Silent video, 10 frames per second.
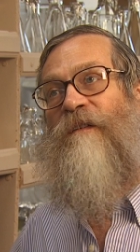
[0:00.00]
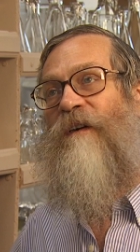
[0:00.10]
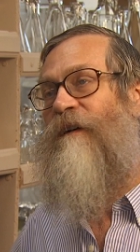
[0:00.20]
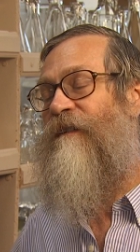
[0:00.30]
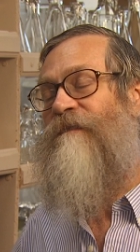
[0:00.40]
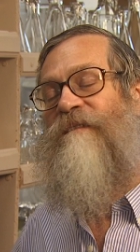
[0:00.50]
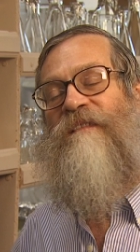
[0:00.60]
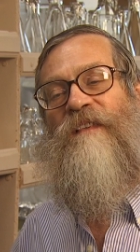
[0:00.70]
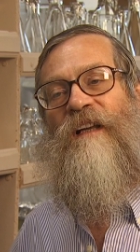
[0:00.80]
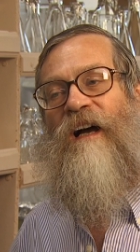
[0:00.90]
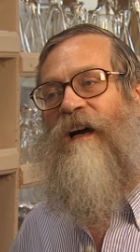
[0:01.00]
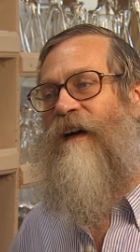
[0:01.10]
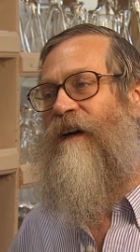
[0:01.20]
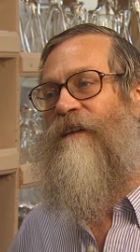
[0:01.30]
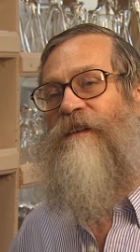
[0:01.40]
oh,
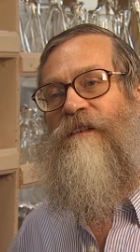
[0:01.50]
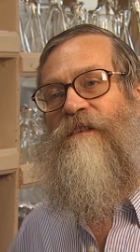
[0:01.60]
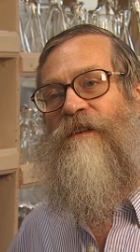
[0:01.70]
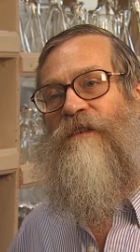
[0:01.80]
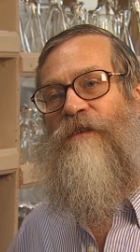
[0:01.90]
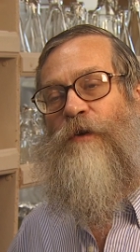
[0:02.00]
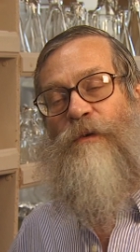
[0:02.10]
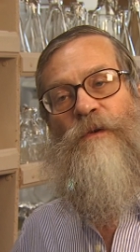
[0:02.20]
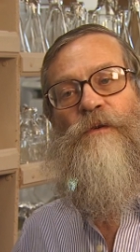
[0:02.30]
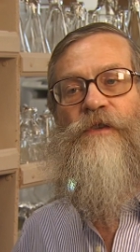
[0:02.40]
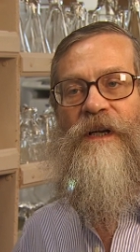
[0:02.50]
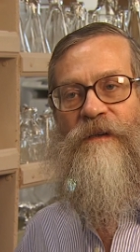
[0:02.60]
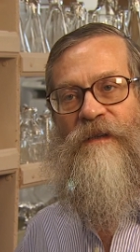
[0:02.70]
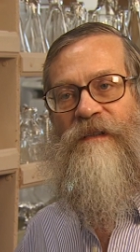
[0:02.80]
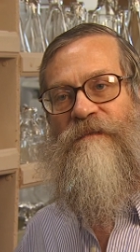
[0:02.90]
uh, two new
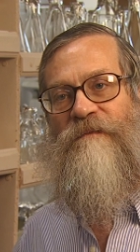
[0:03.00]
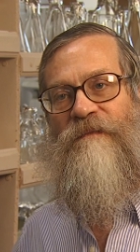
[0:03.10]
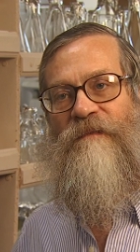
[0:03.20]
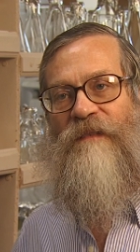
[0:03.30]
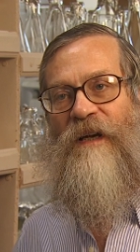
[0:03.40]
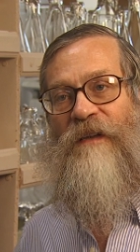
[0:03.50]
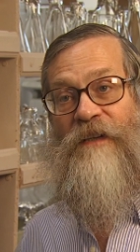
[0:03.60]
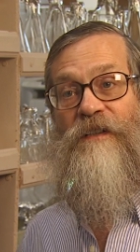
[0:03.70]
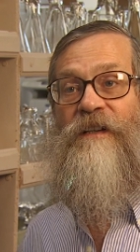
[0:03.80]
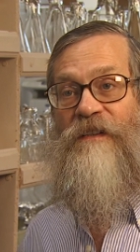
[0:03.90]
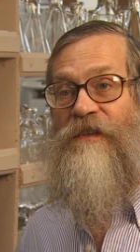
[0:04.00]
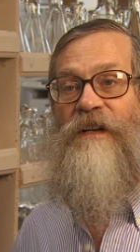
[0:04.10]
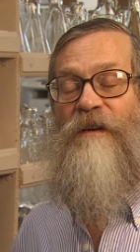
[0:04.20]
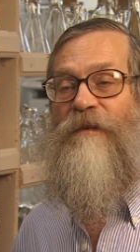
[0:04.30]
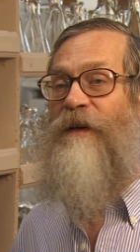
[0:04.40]
genera uh, that's like
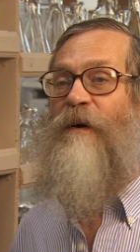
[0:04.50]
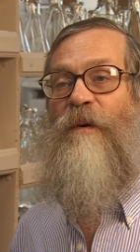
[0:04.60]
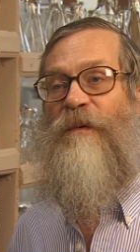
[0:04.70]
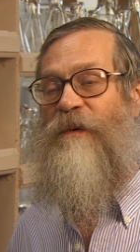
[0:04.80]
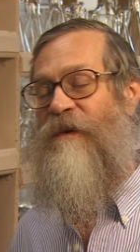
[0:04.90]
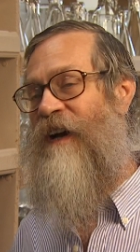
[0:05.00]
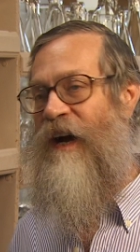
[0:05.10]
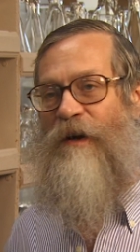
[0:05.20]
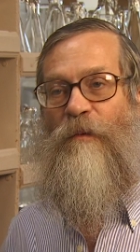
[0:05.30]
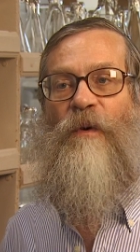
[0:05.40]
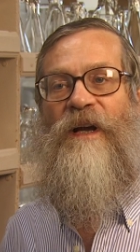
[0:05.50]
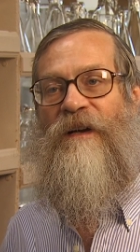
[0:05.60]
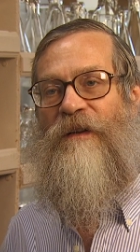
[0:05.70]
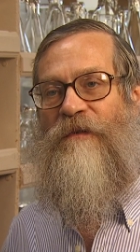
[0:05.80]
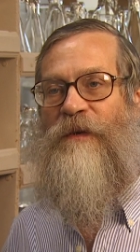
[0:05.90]
discovering a whole new kind of
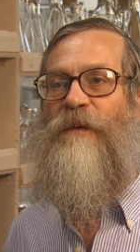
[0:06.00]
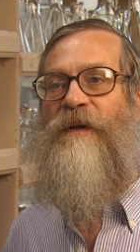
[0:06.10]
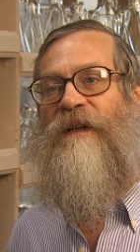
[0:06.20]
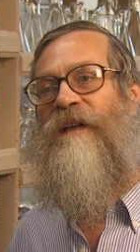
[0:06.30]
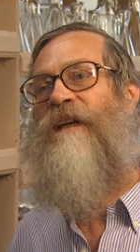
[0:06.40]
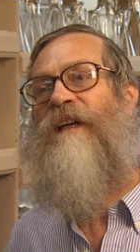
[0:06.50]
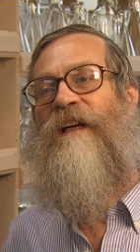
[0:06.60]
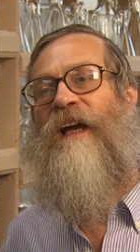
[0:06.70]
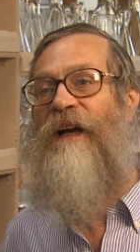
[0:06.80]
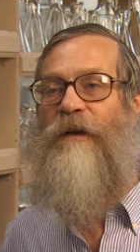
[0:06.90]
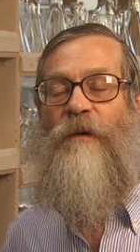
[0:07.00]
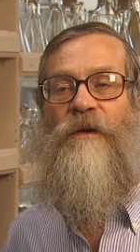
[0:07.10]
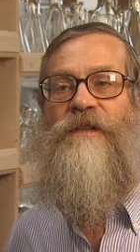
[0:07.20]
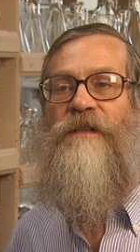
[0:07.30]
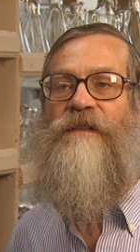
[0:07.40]
whale, if you will. And of
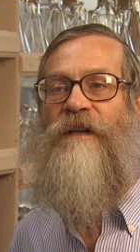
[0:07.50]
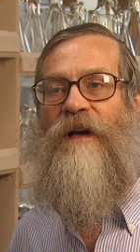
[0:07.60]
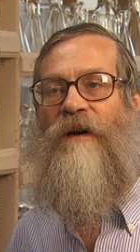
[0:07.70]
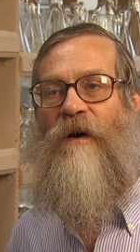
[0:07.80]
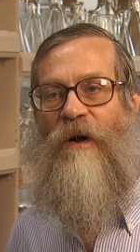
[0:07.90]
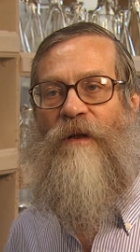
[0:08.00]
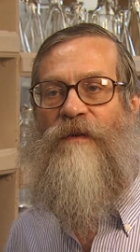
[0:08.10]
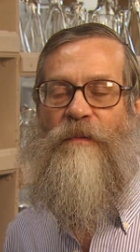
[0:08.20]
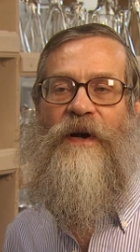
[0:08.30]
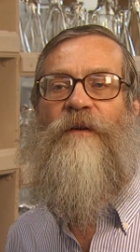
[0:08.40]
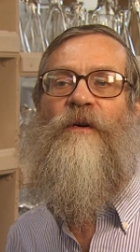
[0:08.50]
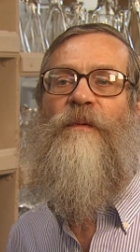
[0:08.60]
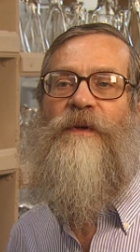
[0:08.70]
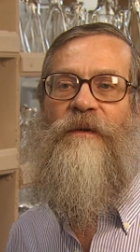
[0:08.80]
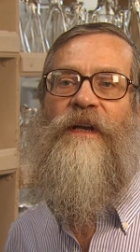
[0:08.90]
course, uh, all of our
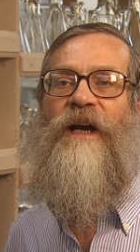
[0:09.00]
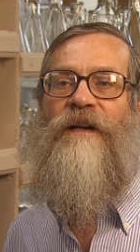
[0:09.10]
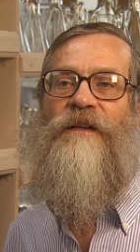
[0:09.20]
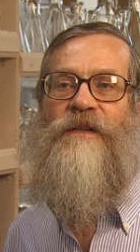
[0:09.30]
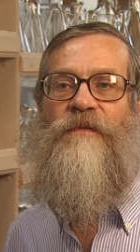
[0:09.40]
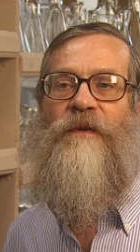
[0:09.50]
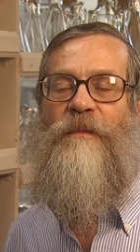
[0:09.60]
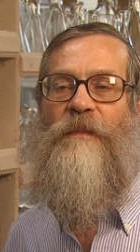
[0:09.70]
microbial catalysts for the